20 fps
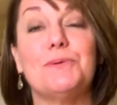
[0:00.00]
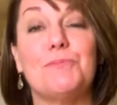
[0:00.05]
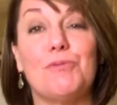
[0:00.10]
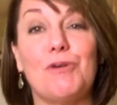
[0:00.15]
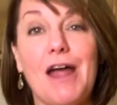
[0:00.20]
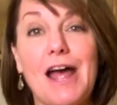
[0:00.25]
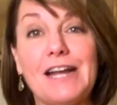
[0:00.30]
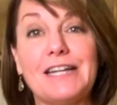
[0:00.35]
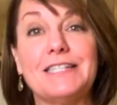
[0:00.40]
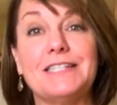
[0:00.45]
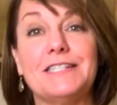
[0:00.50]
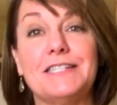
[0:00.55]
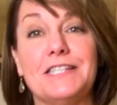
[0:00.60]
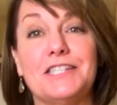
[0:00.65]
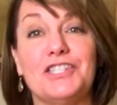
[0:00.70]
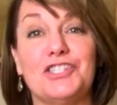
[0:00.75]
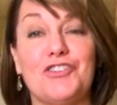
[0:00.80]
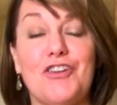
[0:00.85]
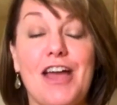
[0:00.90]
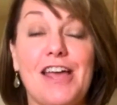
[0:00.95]
to practice
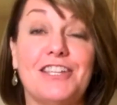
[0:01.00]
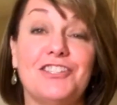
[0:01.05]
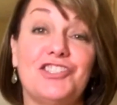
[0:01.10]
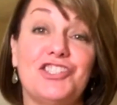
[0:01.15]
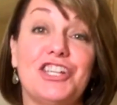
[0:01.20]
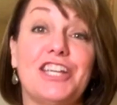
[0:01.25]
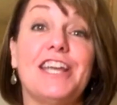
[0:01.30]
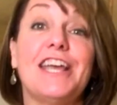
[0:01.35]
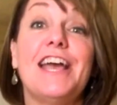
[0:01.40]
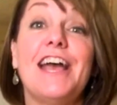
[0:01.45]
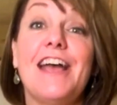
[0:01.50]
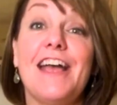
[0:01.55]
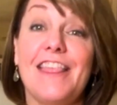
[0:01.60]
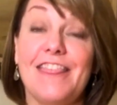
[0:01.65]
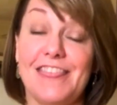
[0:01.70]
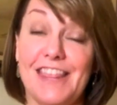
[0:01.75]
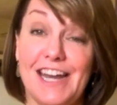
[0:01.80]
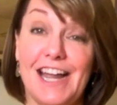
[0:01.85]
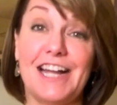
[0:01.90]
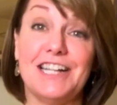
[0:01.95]
the strategy
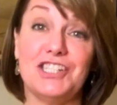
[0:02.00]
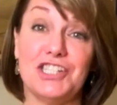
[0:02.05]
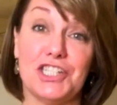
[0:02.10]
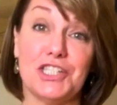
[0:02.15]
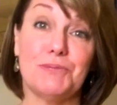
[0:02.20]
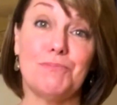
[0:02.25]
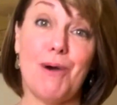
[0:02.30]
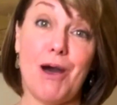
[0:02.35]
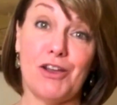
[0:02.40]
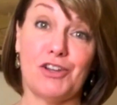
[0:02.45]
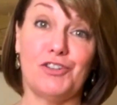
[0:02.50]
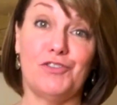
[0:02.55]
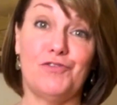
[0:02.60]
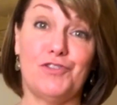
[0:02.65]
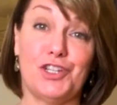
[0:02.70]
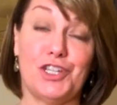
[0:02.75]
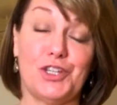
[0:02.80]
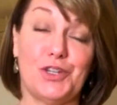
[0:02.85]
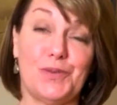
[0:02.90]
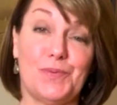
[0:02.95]
that I just modeled
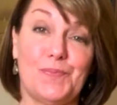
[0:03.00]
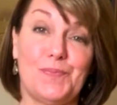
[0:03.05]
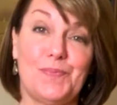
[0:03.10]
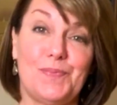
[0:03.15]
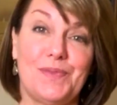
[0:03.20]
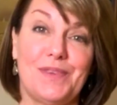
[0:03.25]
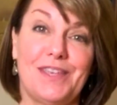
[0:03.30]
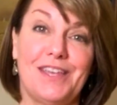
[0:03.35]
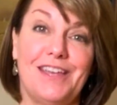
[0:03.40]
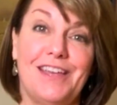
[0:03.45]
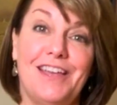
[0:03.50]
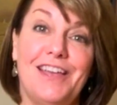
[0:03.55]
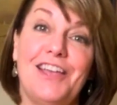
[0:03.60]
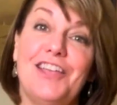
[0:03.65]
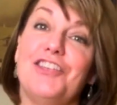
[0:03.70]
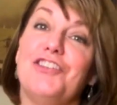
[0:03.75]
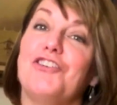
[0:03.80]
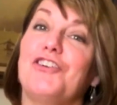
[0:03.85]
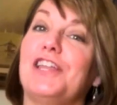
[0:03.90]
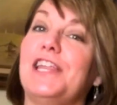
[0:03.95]
for you.
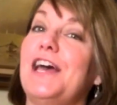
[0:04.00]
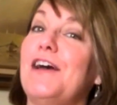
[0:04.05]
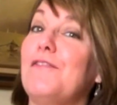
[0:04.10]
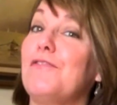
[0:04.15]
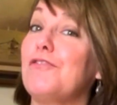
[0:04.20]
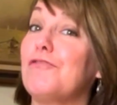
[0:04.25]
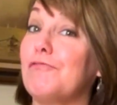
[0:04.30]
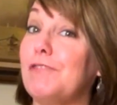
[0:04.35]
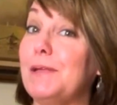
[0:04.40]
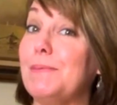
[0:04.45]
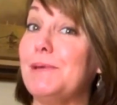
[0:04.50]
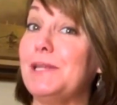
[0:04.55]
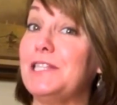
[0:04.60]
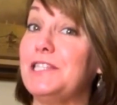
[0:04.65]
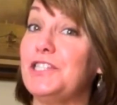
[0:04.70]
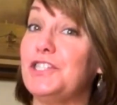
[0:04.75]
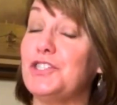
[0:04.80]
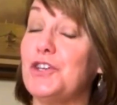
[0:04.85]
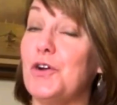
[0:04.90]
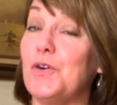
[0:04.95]
You're going to have 3
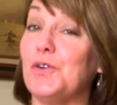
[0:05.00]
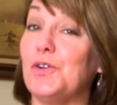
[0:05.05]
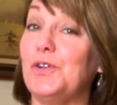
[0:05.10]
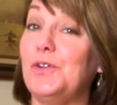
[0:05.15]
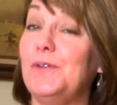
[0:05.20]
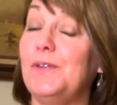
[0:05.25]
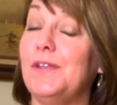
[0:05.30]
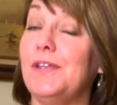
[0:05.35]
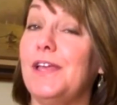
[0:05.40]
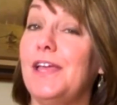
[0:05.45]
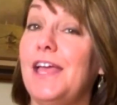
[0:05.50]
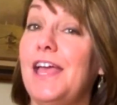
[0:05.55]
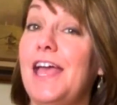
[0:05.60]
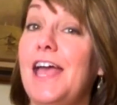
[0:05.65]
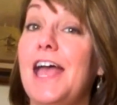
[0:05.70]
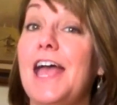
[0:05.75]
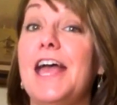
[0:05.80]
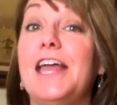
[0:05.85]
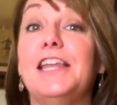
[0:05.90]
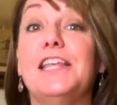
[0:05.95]
minutes total.
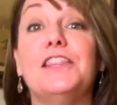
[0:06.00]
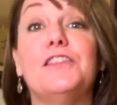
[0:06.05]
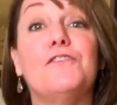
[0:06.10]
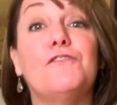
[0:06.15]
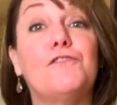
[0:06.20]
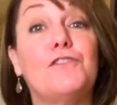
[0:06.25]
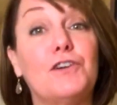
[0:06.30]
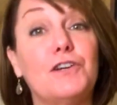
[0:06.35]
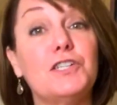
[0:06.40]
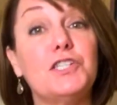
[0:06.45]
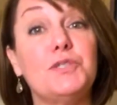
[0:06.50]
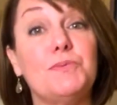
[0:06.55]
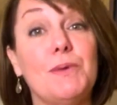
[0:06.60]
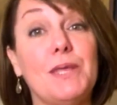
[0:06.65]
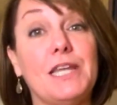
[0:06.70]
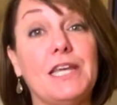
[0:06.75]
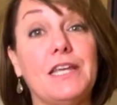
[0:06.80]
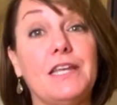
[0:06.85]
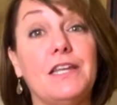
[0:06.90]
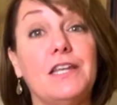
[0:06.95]
And in the first
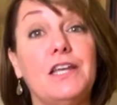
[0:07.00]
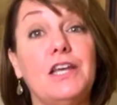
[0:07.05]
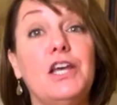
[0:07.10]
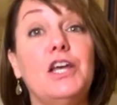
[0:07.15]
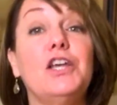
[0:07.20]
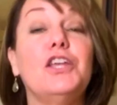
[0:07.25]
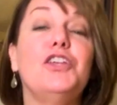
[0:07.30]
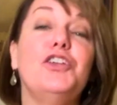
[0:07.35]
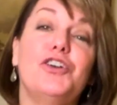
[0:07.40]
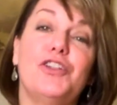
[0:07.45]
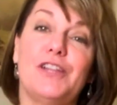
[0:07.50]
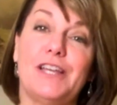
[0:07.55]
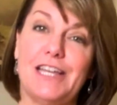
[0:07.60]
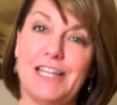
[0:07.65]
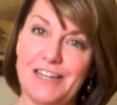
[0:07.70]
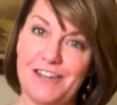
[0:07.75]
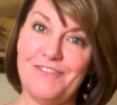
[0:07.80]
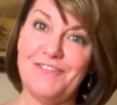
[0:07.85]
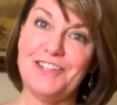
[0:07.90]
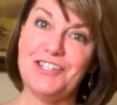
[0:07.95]
minute, you'll
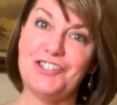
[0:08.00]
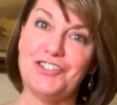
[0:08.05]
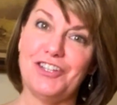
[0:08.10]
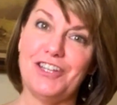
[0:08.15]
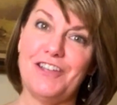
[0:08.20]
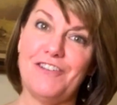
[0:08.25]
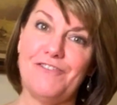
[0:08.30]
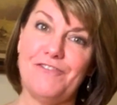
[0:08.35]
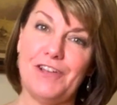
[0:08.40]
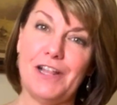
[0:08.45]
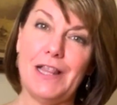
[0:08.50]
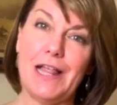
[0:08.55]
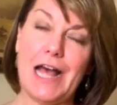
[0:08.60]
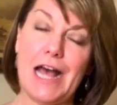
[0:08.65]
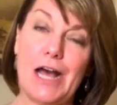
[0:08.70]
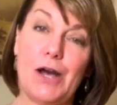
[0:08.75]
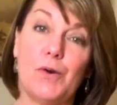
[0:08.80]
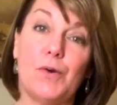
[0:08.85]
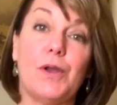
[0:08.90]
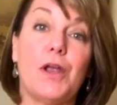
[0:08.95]
individually fill
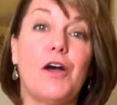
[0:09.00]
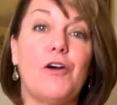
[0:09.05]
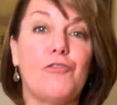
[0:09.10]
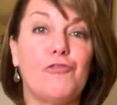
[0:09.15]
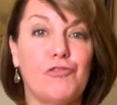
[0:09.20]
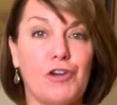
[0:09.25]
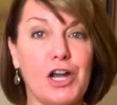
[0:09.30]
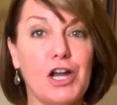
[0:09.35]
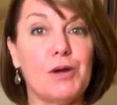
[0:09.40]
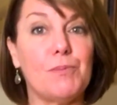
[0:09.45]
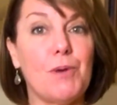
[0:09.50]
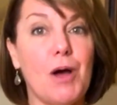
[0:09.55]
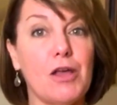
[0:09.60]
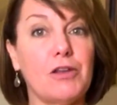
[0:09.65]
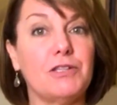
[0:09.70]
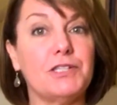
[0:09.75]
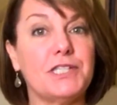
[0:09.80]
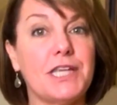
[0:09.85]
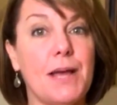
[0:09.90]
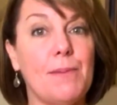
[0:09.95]
out a Frayer
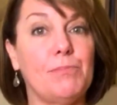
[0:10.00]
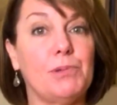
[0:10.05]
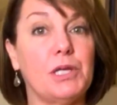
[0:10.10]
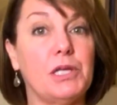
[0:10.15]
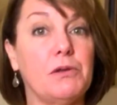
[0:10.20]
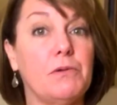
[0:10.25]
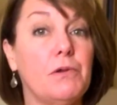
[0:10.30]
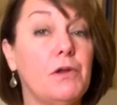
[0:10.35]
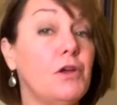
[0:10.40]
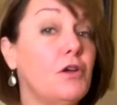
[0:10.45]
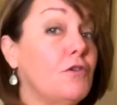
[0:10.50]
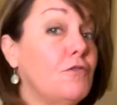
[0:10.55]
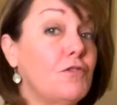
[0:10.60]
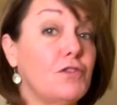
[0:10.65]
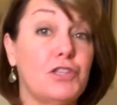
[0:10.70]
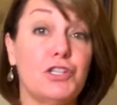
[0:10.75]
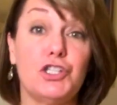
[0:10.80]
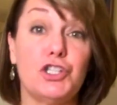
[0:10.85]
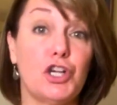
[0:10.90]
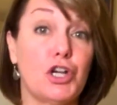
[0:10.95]
model template
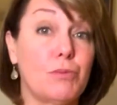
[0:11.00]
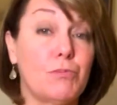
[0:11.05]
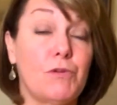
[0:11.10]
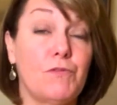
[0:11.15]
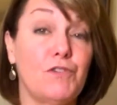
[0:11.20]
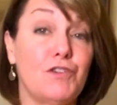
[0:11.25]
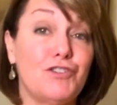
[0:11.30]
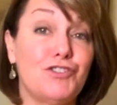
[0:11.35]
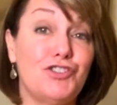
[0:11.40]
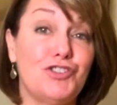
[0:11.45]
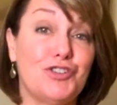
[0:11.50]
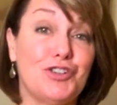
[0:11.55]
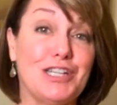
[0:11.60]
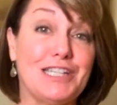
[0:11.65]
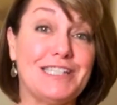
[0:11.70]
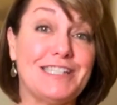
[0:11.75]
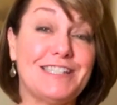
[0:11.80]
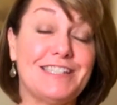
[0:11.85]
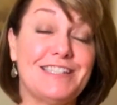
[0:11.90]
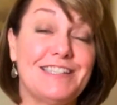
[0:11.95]
for the term of your
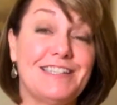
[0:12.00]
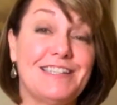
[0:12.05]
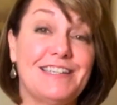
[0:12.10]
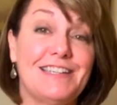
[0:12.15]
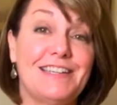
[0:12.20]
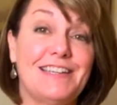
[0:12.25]
choice.